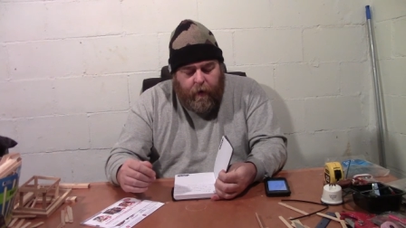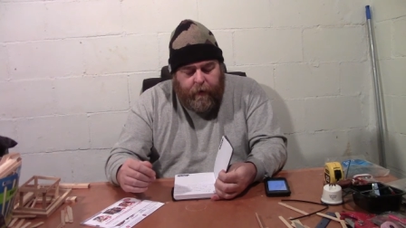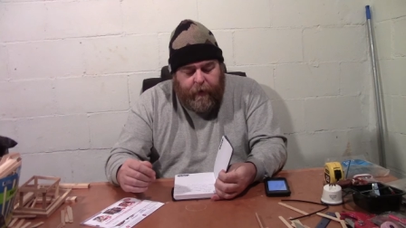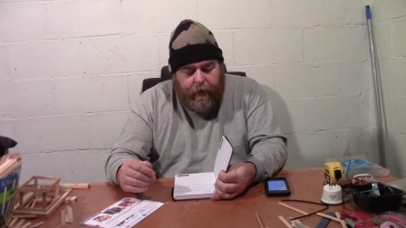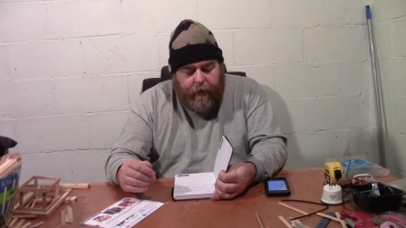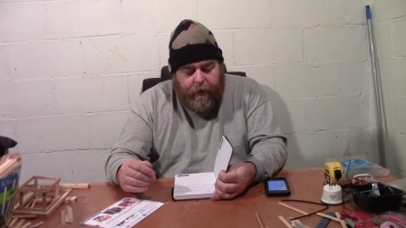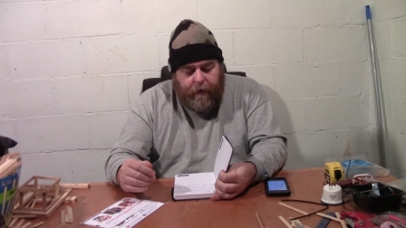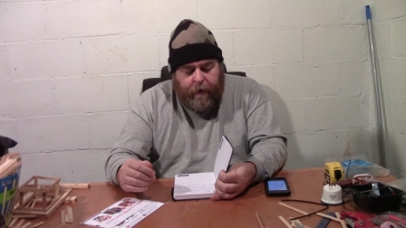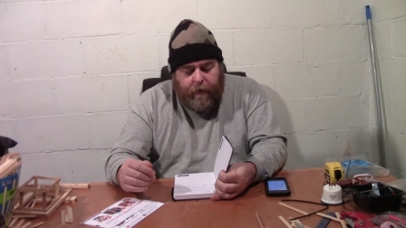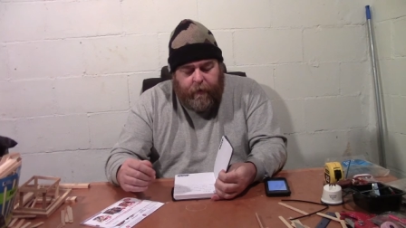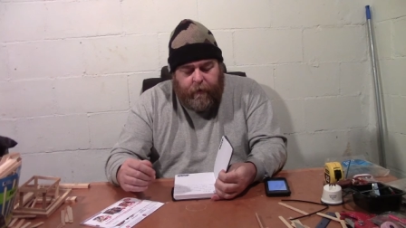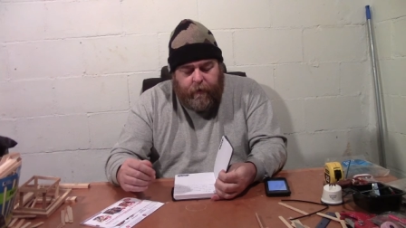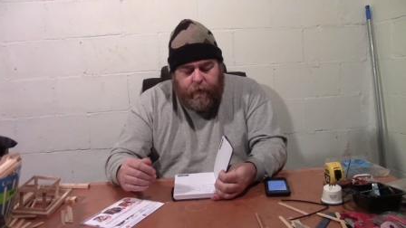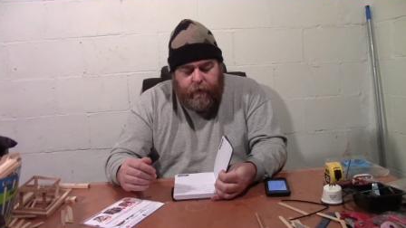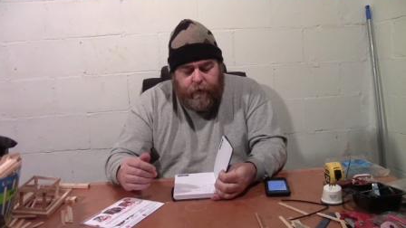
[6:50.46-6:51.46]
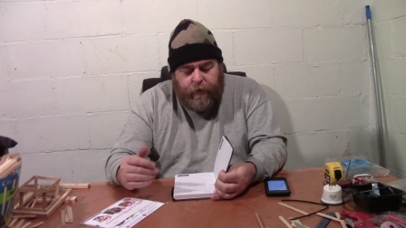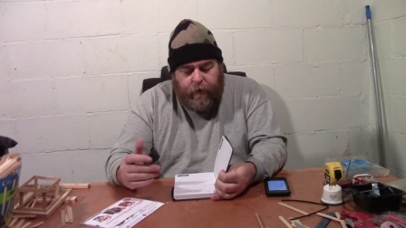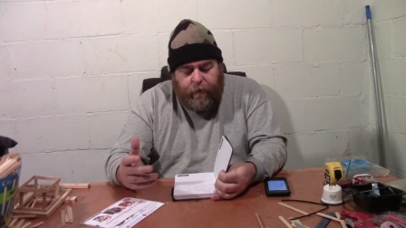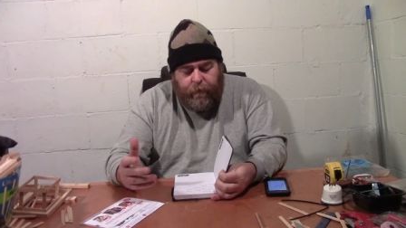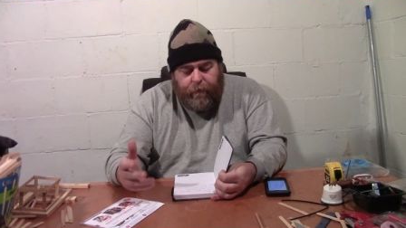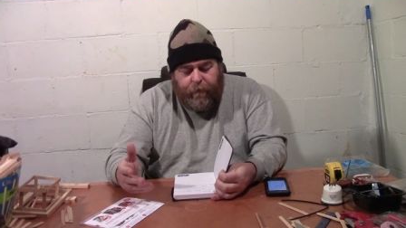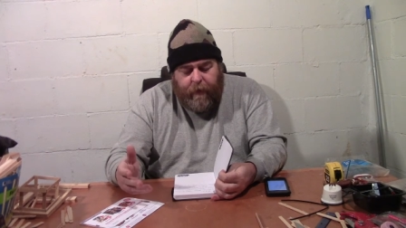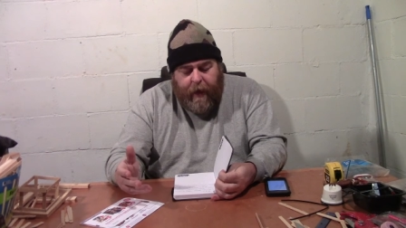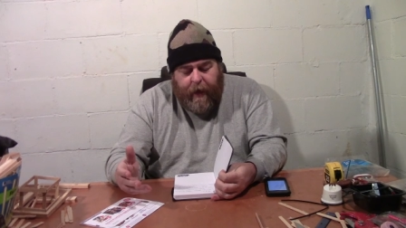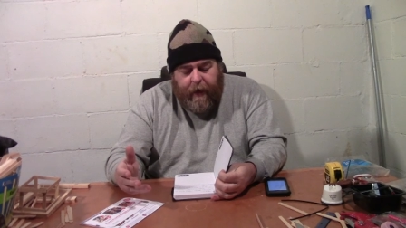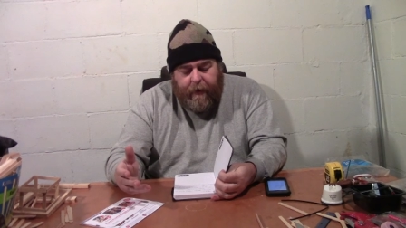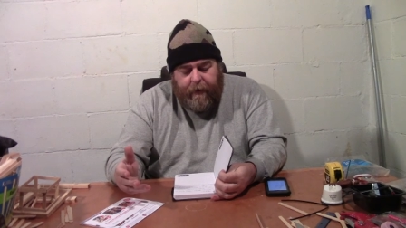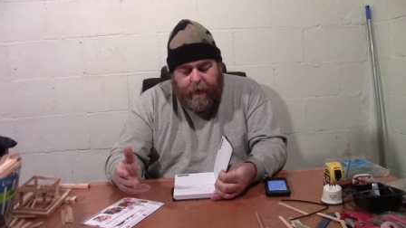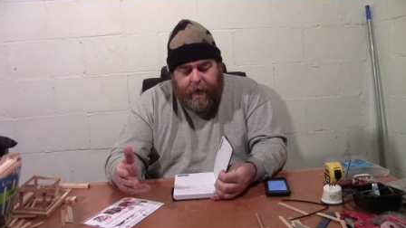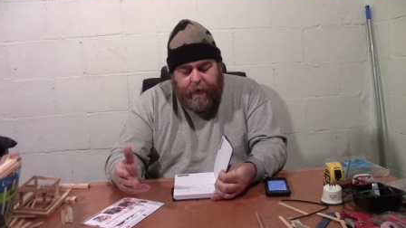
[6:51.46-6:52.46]
then two
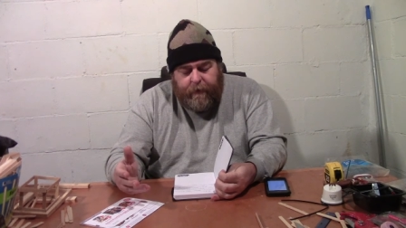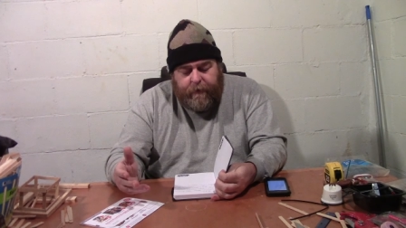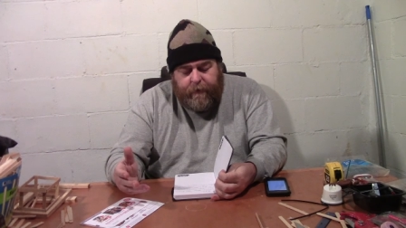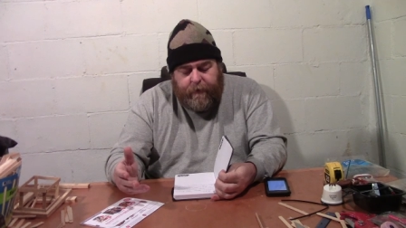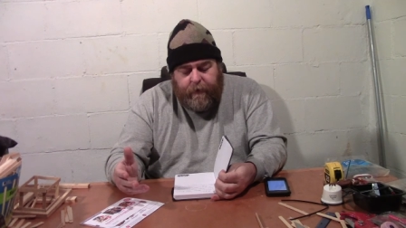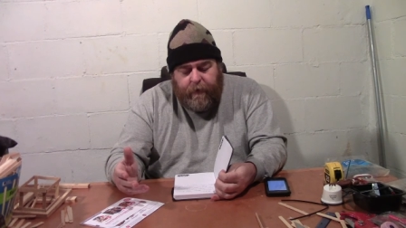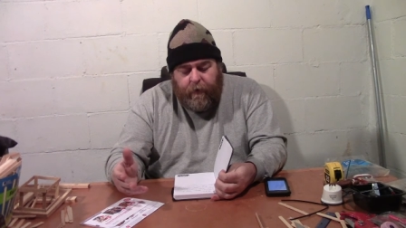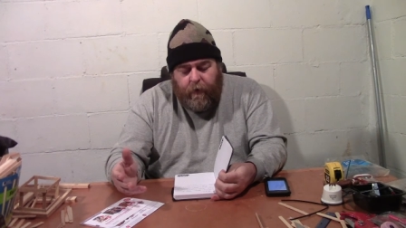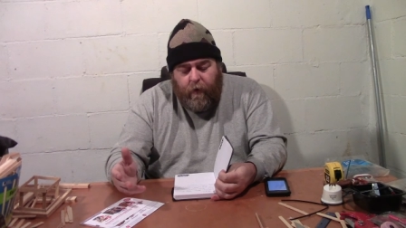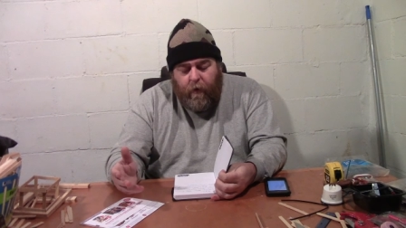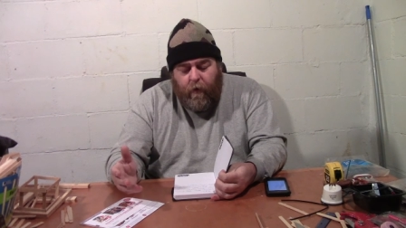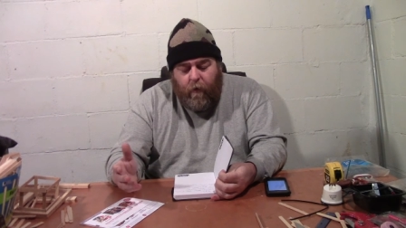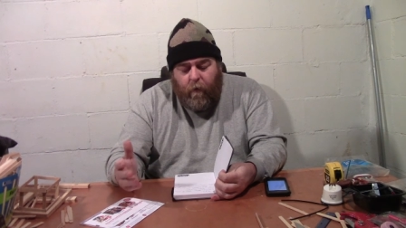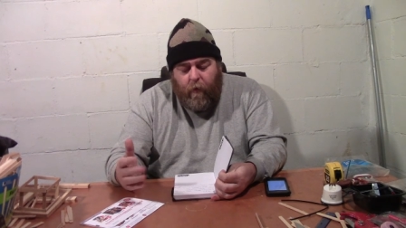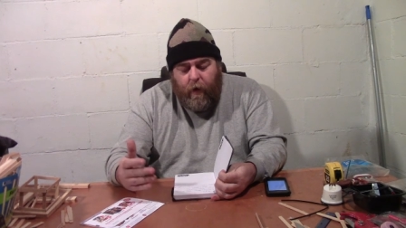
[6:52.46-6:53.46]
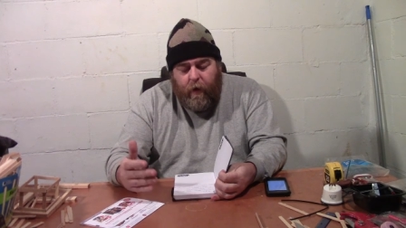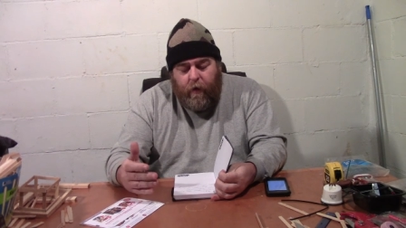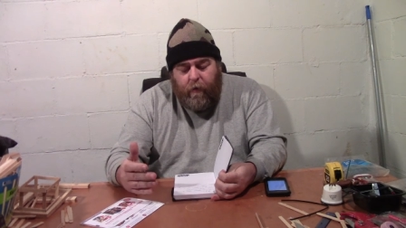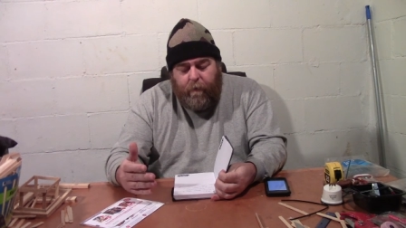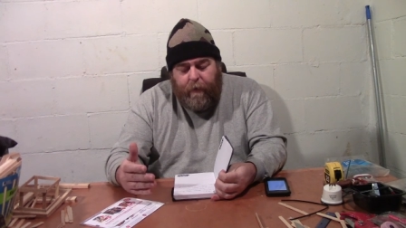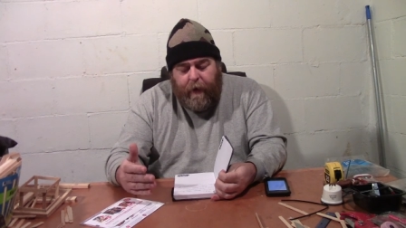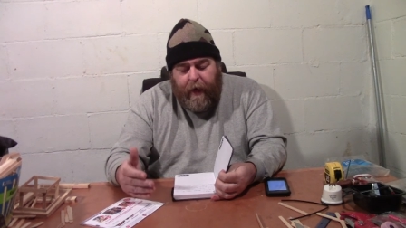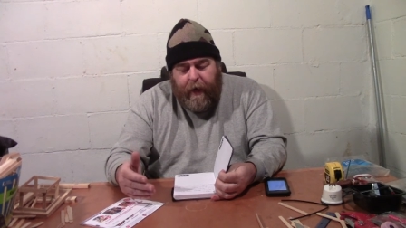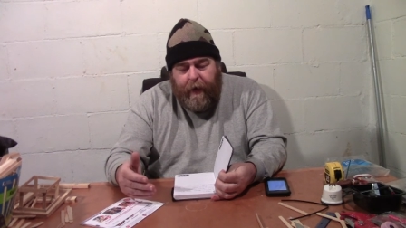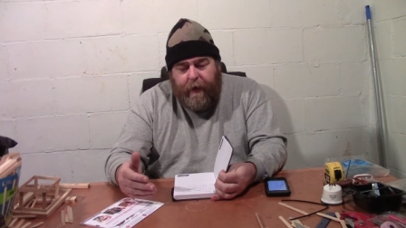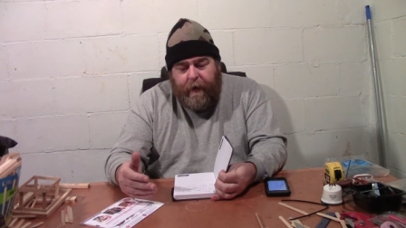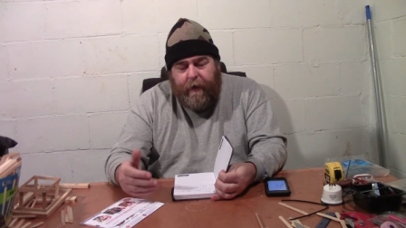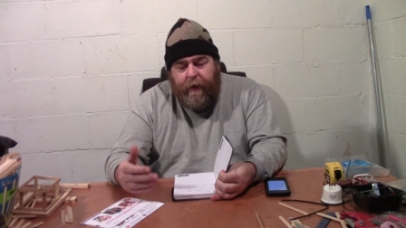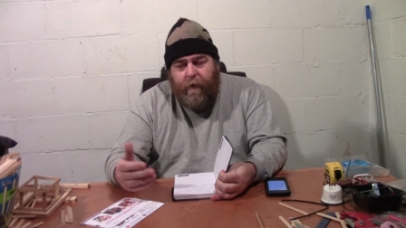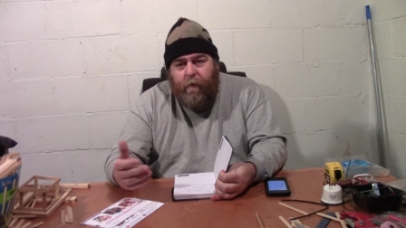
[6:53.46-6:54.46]
flatness one
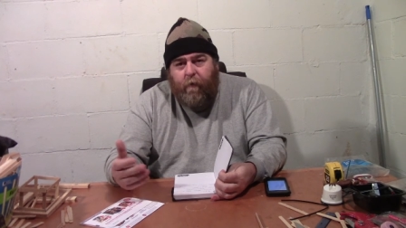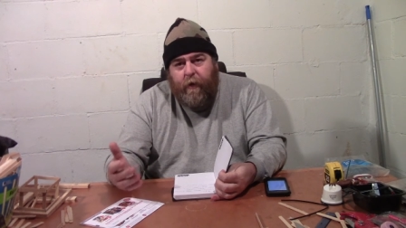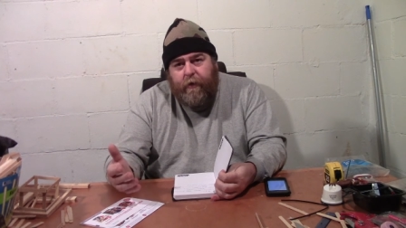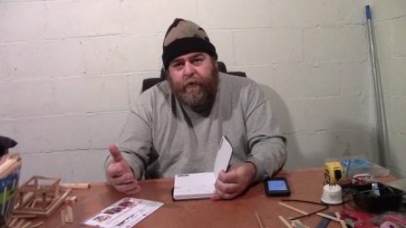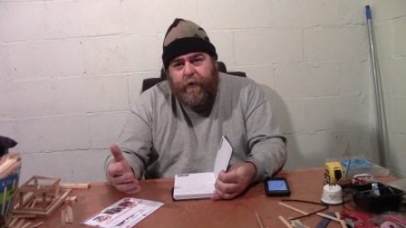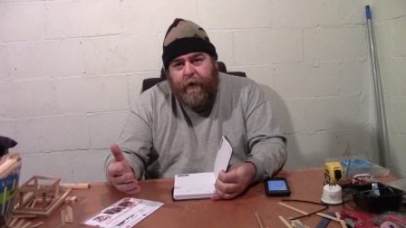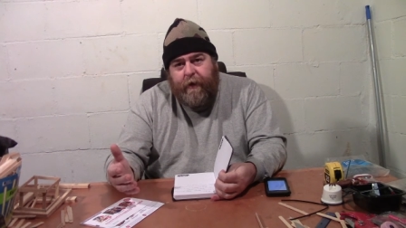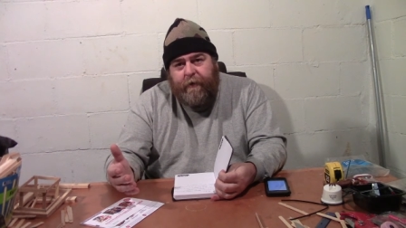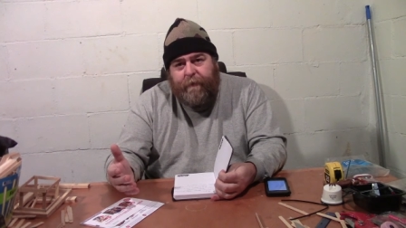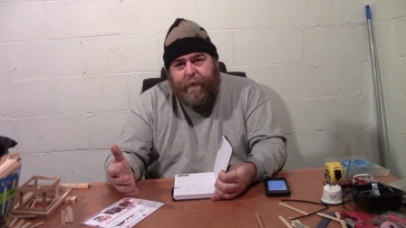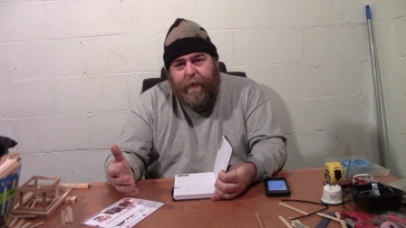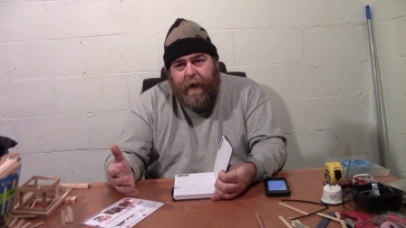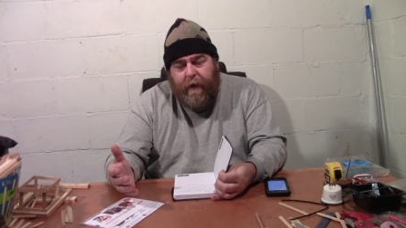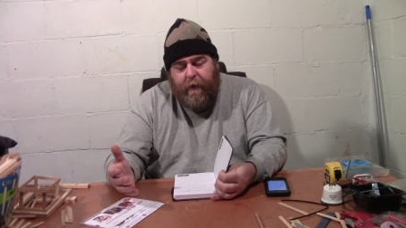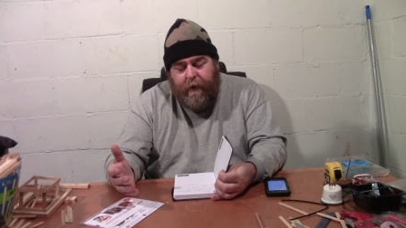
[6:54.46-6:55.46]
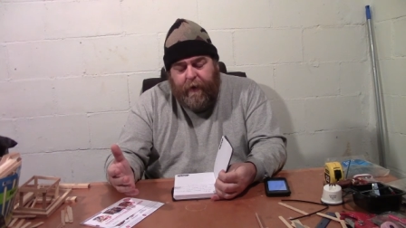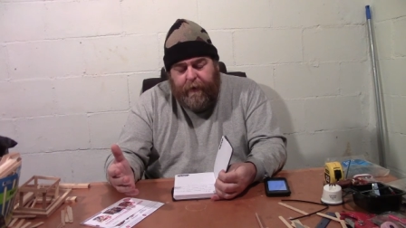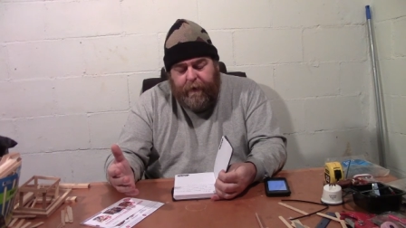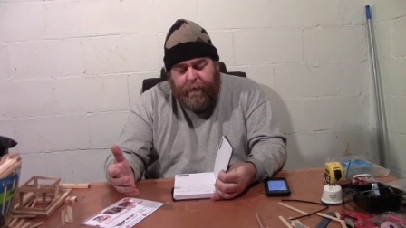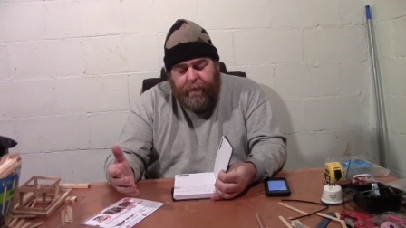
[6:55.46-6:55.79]
opaque and one transparent